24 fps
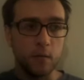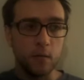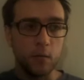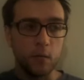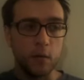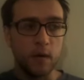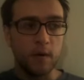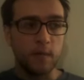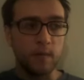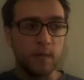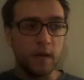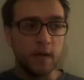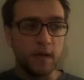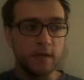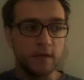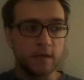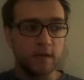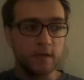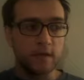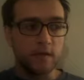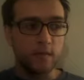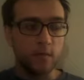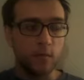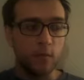what it means
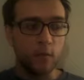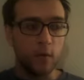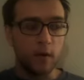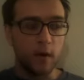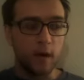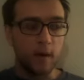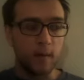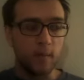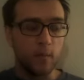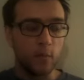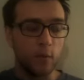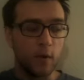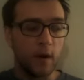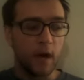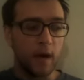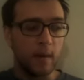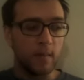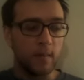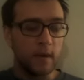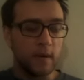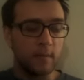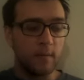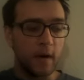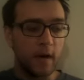to what I
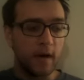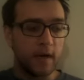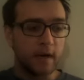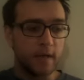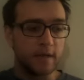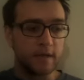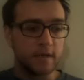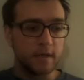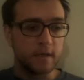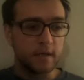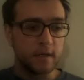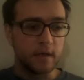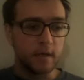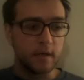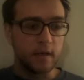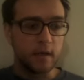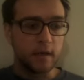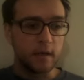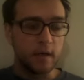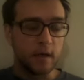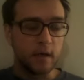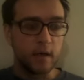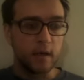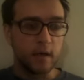mean by it
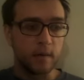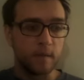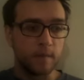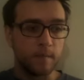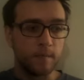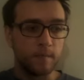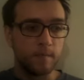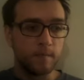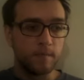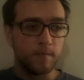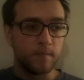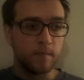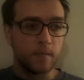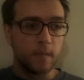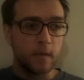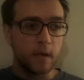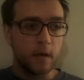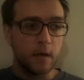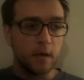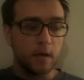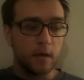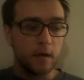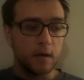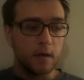um,
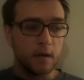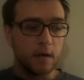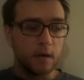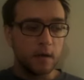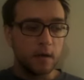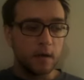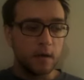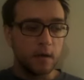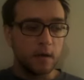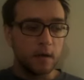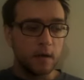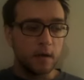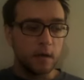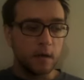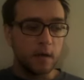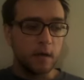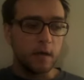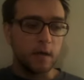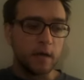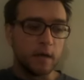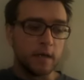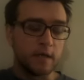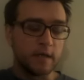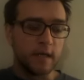
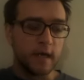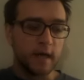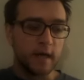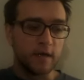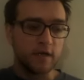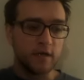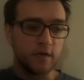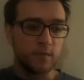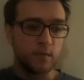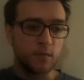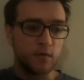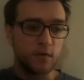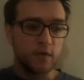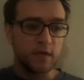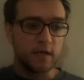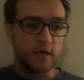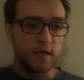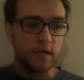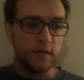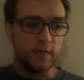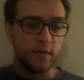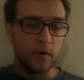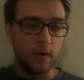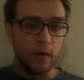is that I just
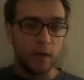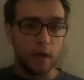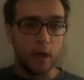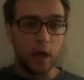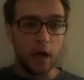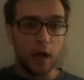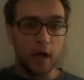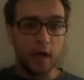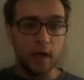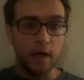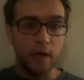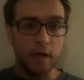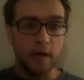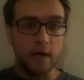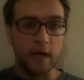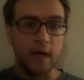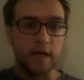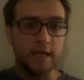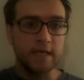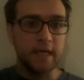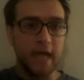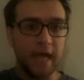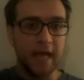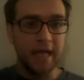perceive a lot and I
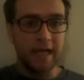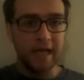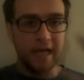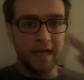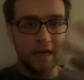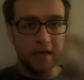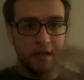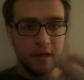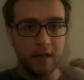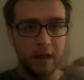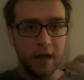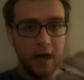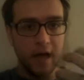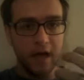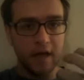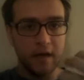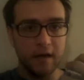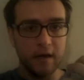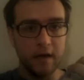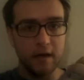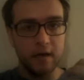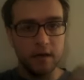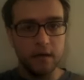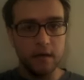take in a lot,
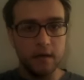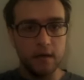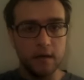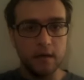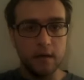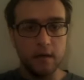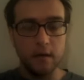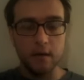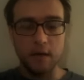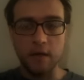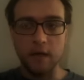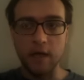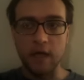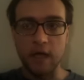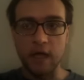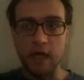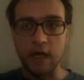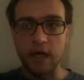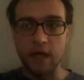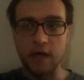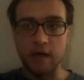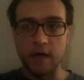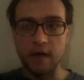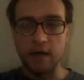
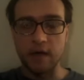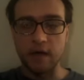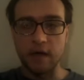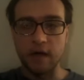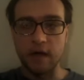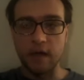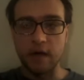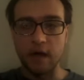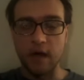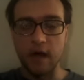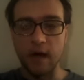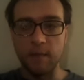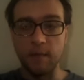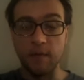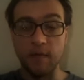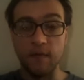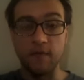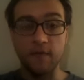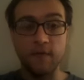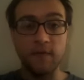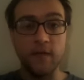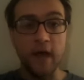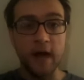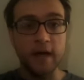and I'm
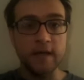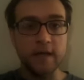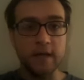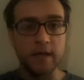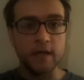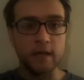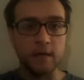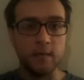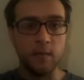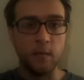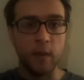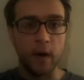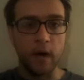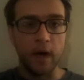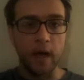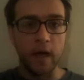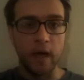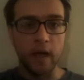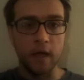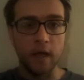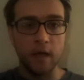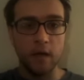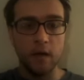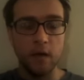affected
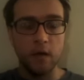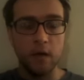by